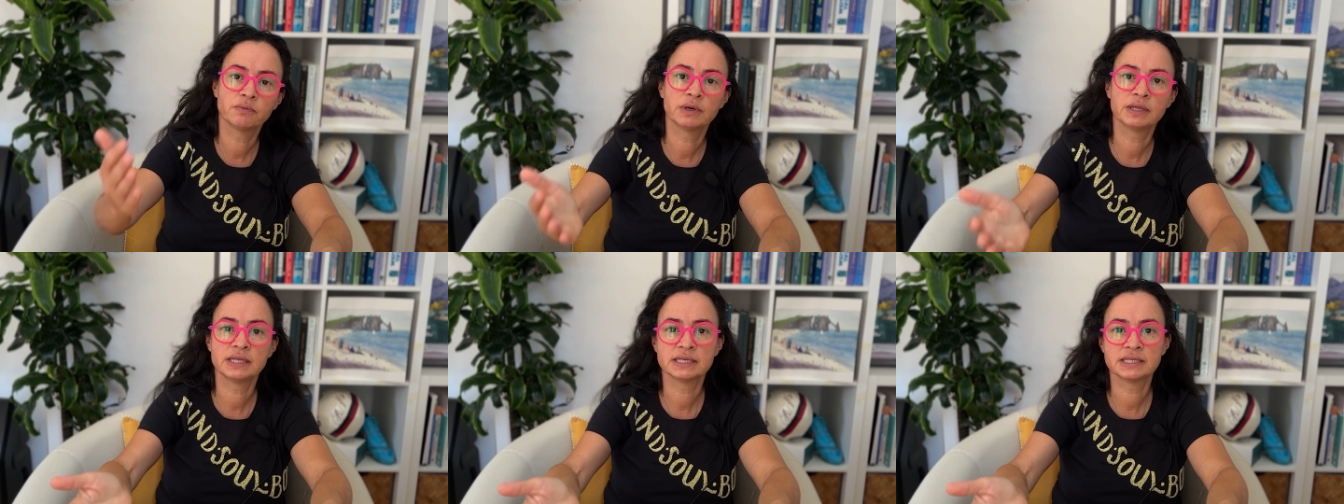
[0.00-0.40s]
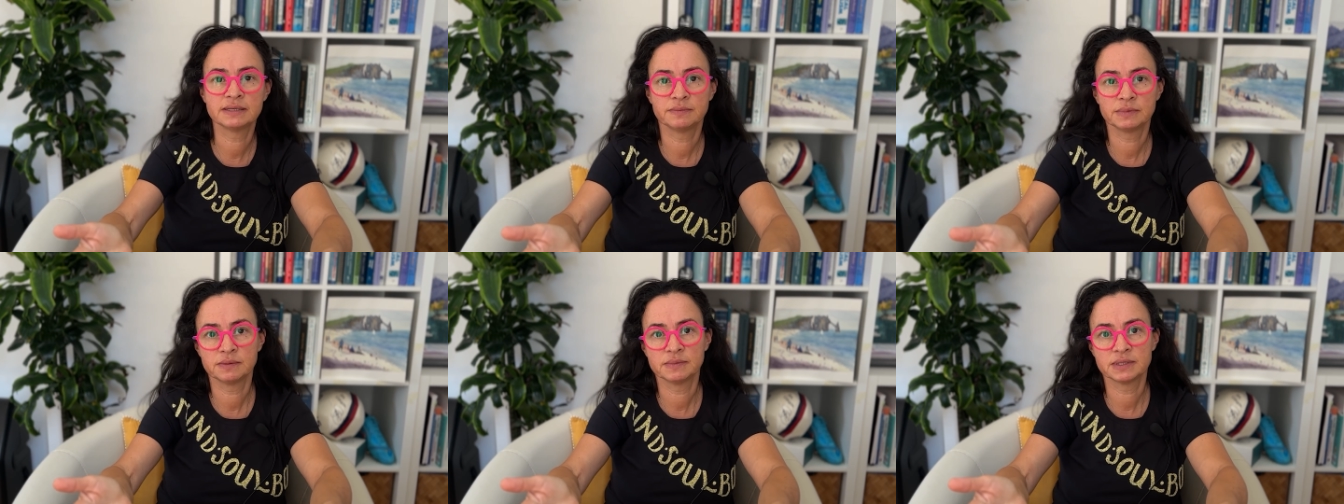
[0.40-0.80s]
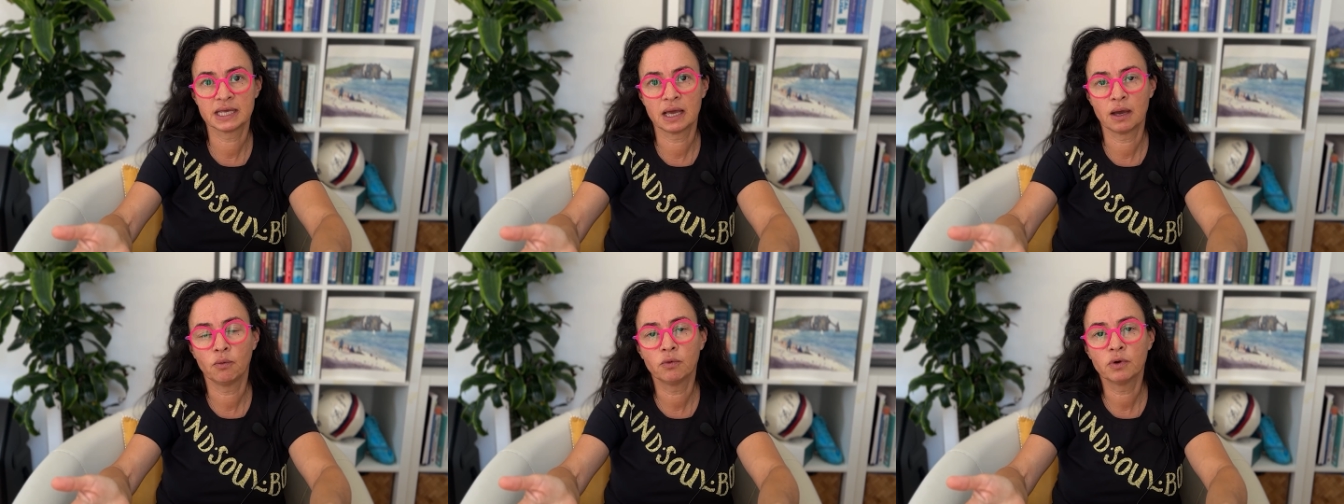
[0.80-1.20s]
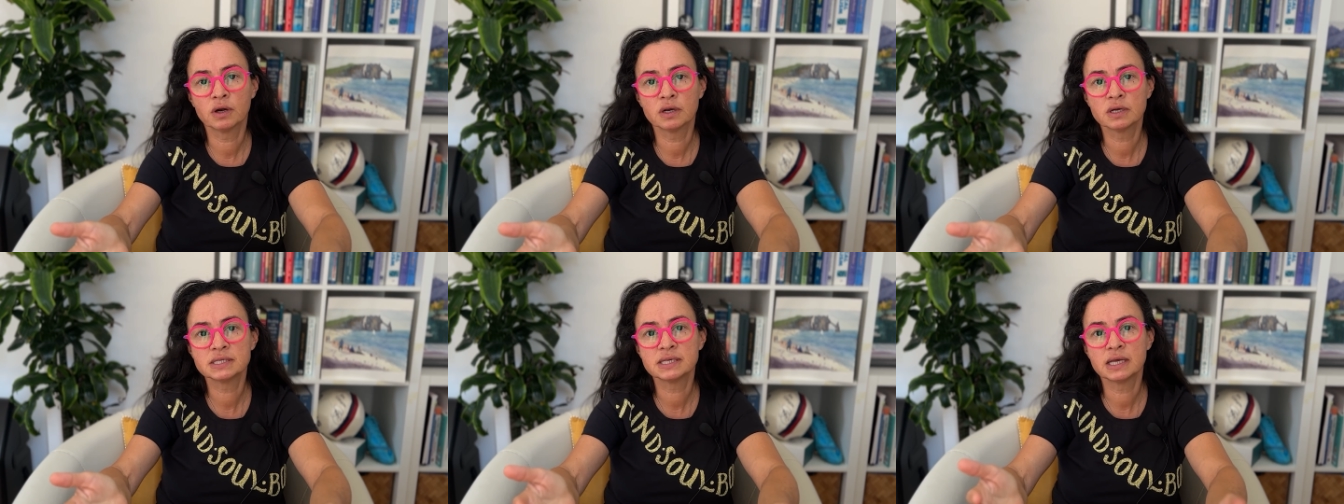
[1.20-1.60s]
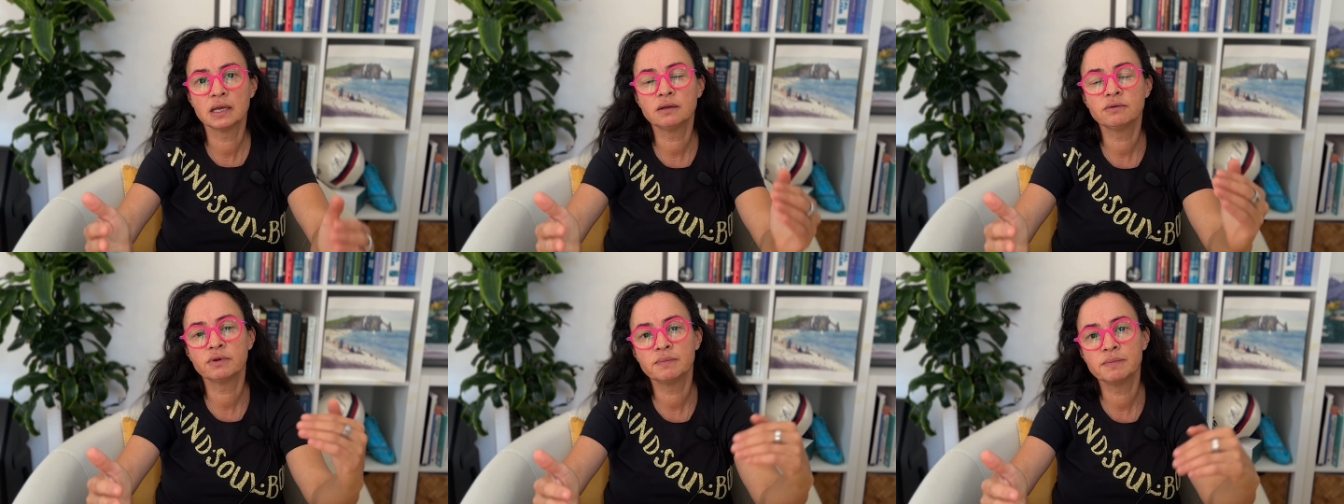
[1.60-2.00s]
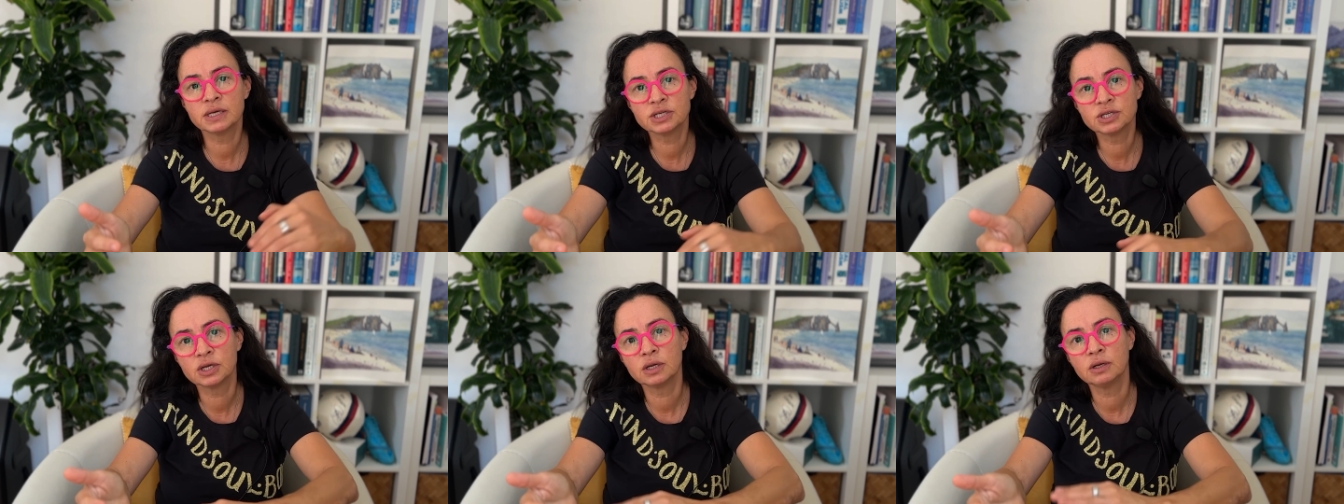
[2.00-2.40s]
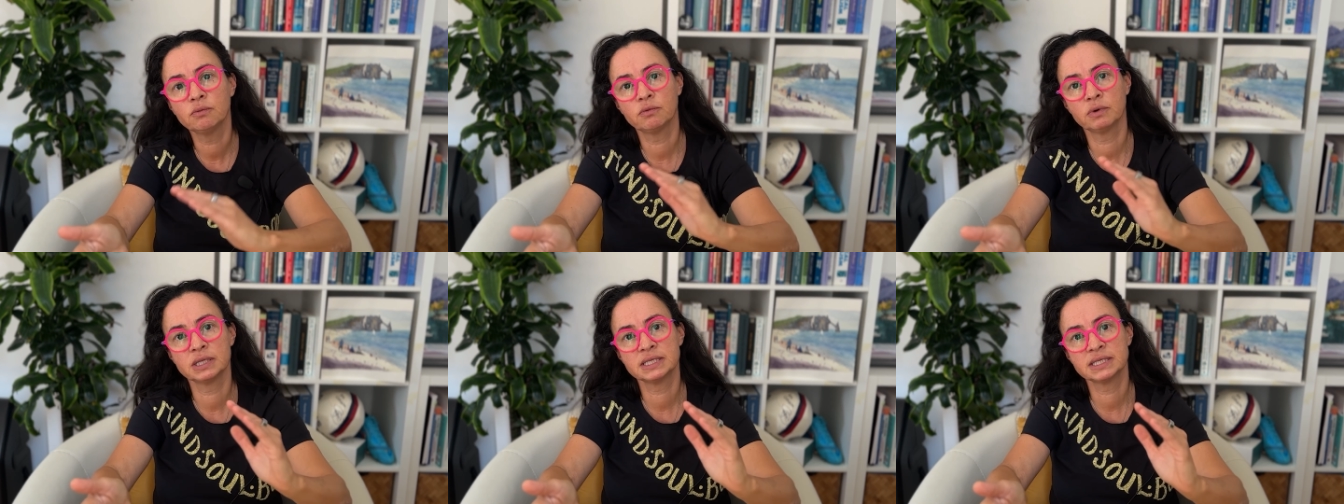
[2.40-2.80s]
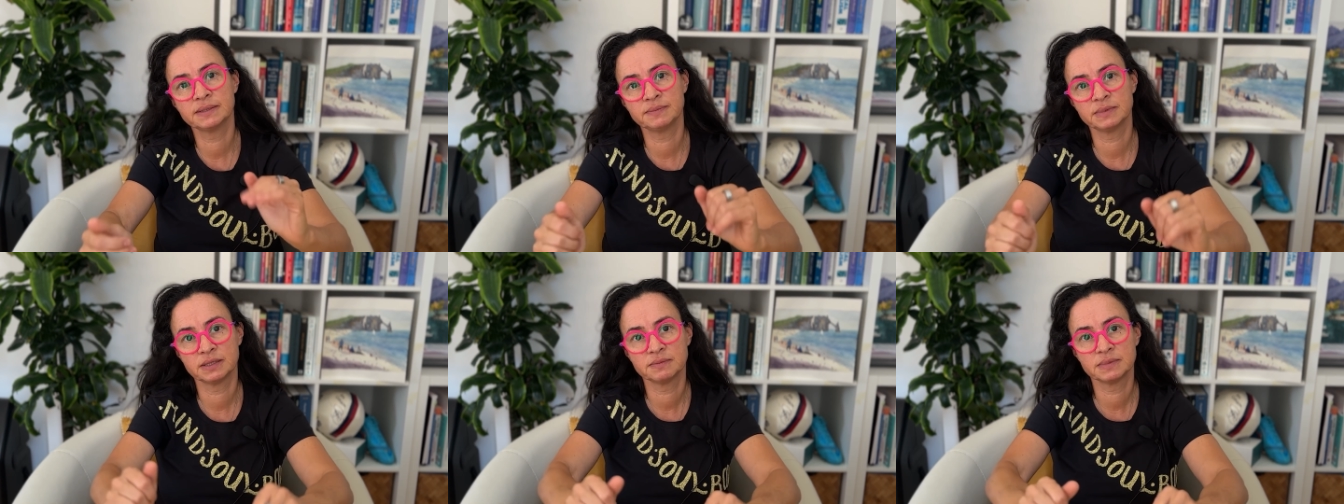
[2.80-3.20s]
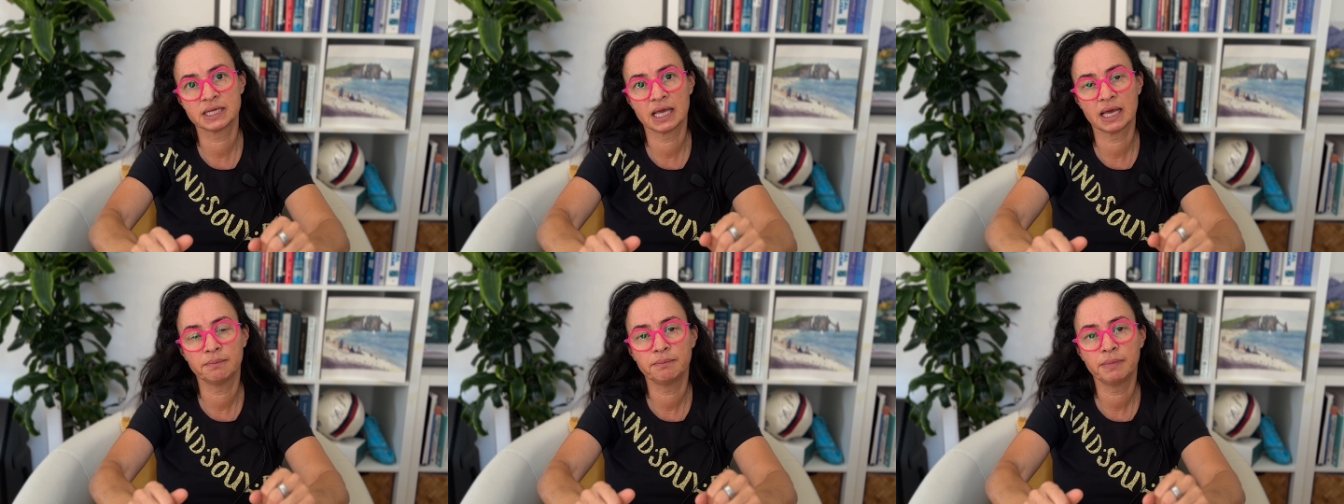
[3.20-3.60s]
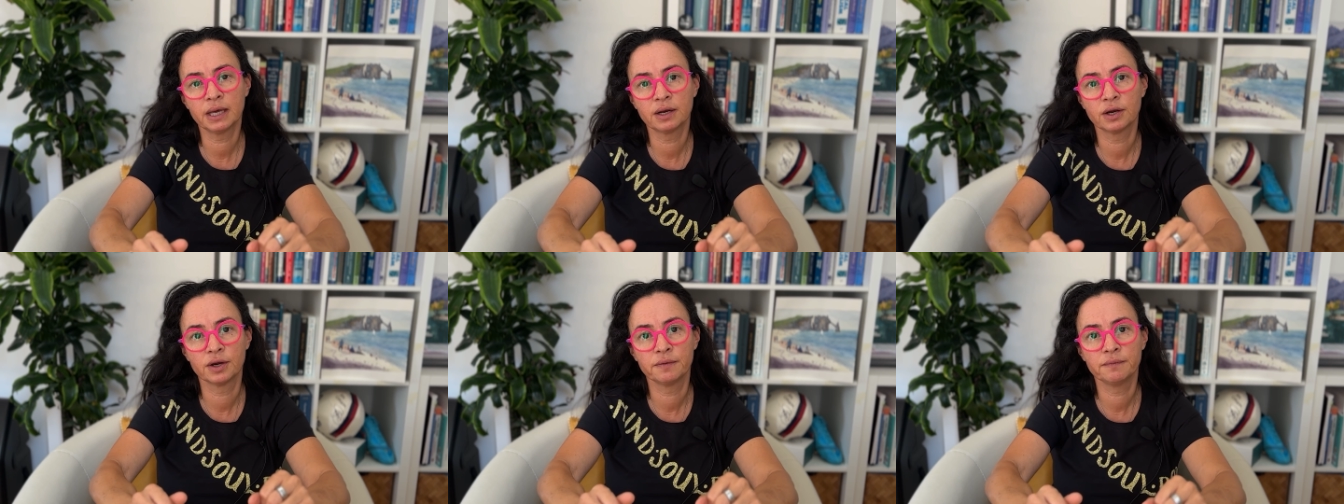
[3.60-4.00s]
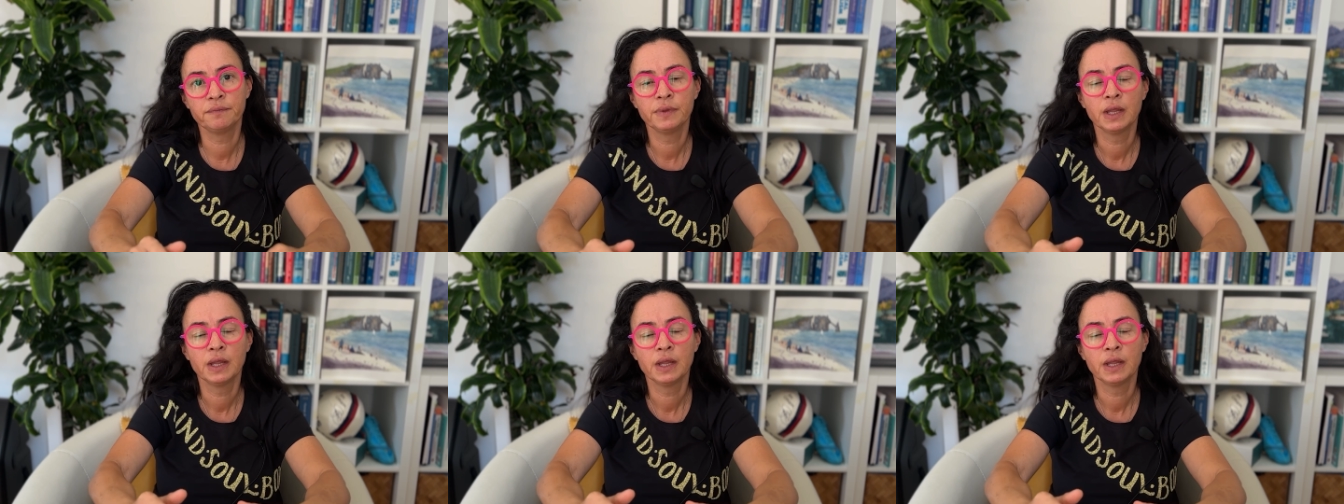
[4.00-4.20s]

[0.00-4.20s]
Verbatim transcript: when the symptoms get worse and remission when symptoms get better.